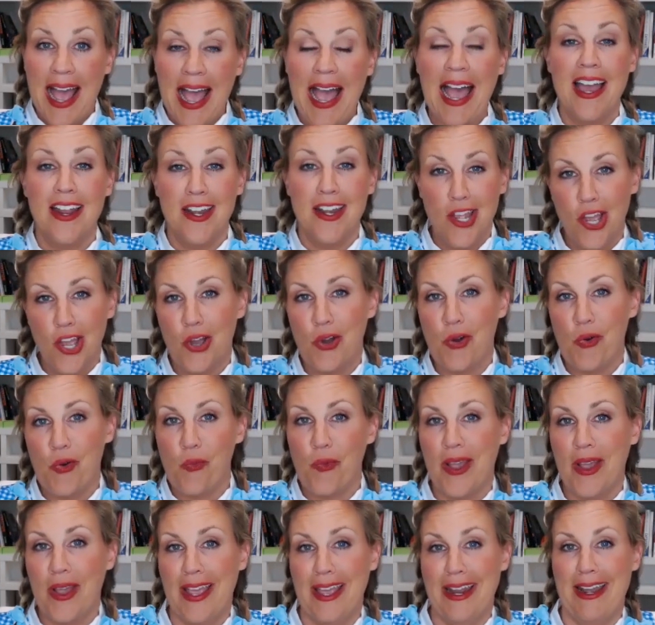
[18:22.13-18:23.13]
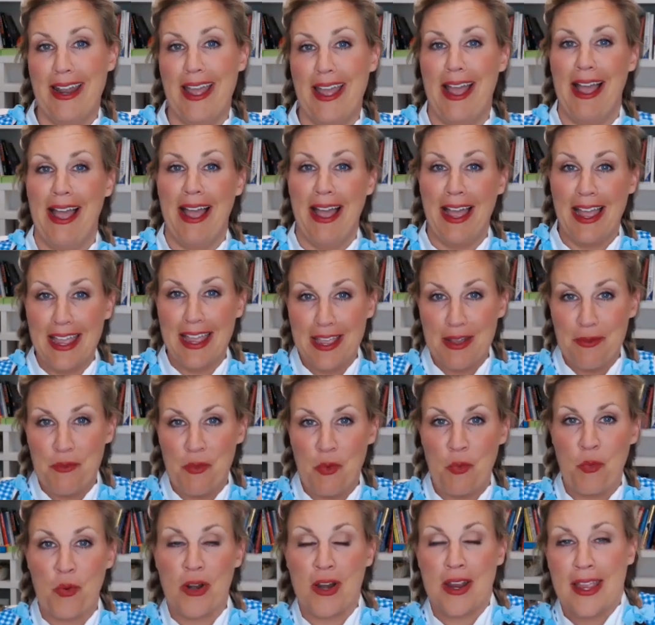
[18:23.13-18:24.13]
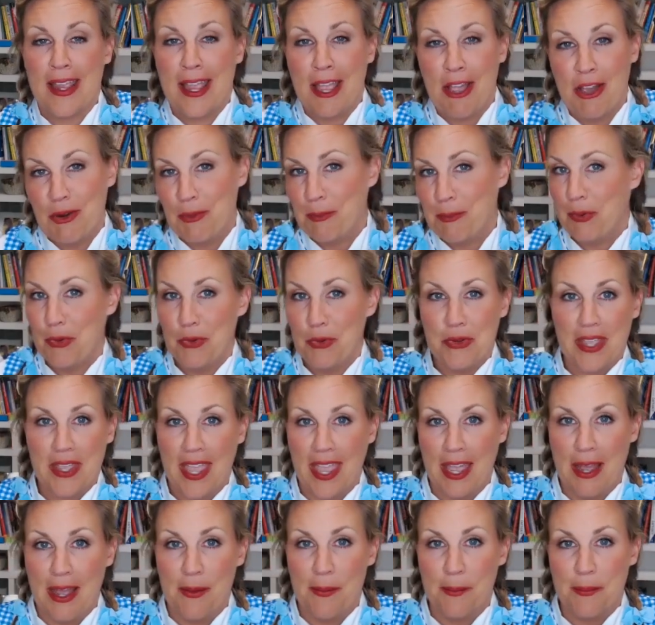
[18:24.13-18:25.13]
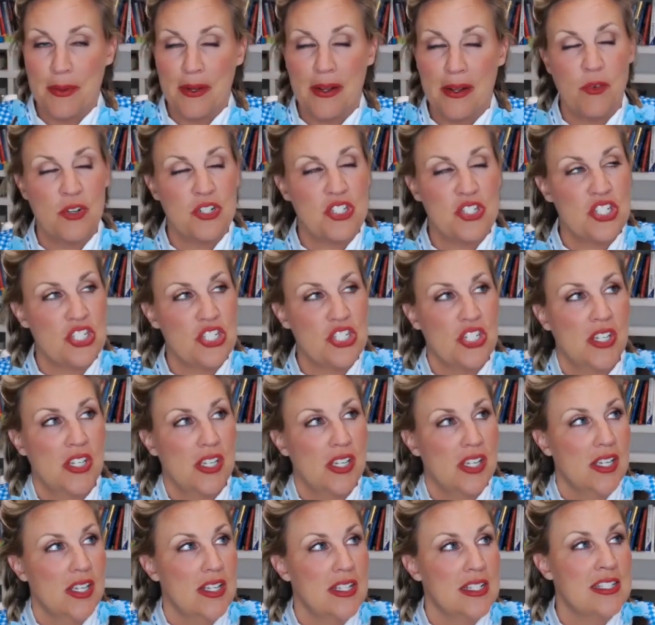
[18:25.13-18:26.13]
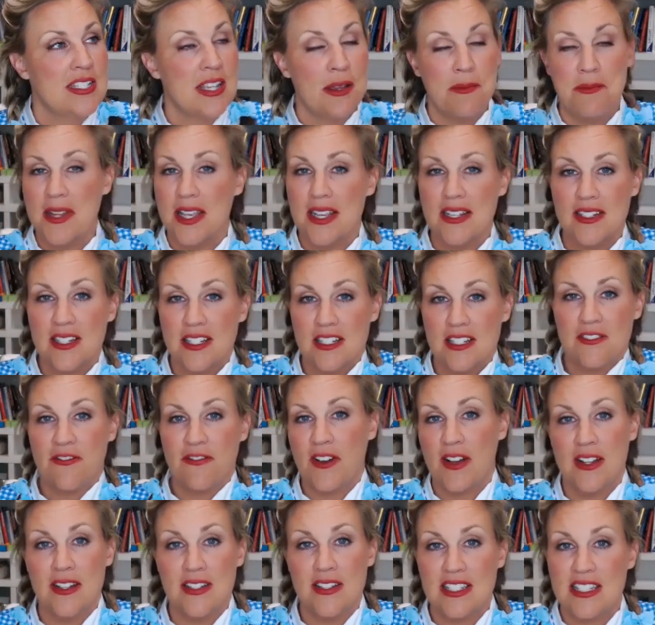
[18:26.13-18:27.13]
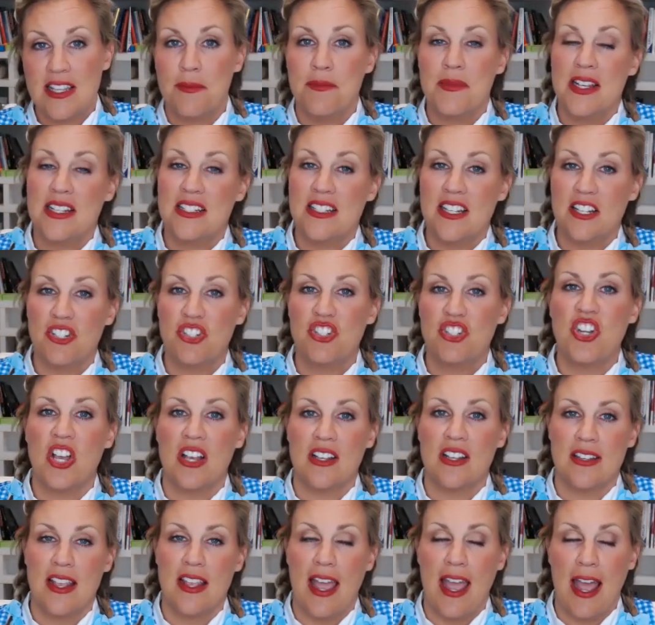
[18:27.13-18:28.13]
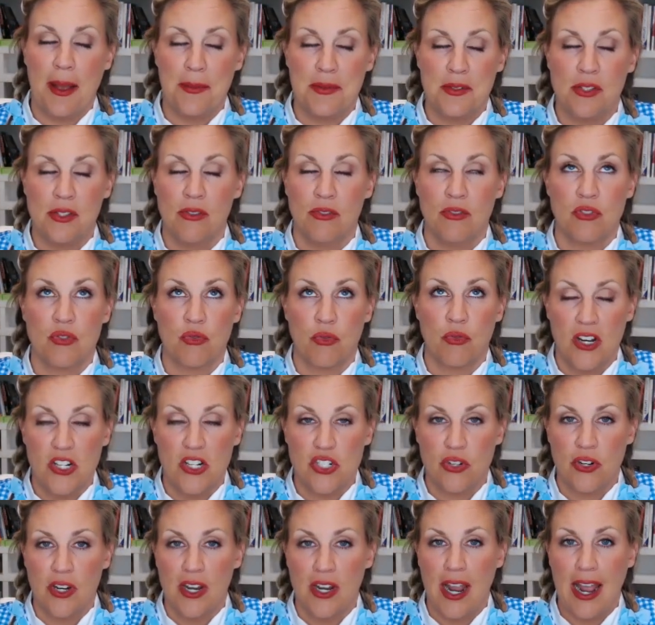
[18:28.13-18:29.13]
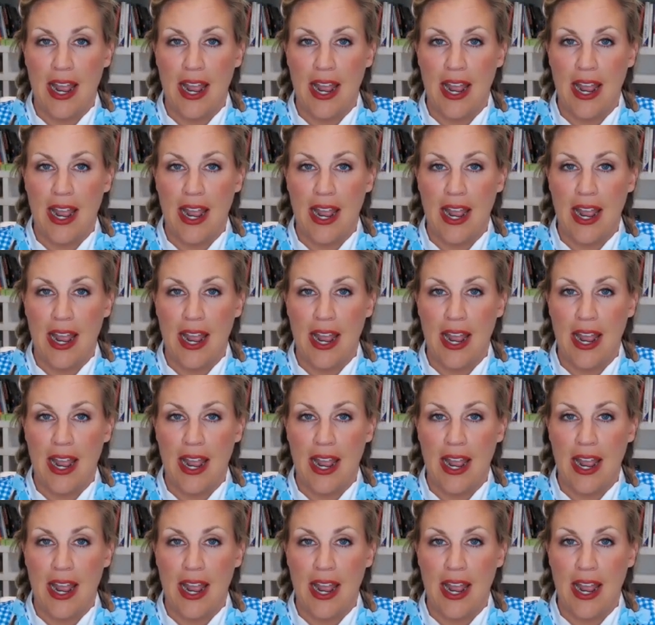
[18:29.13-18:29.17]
I know when I am working out in boot camp, which some days it's fun, some days it's just absolute drudgery.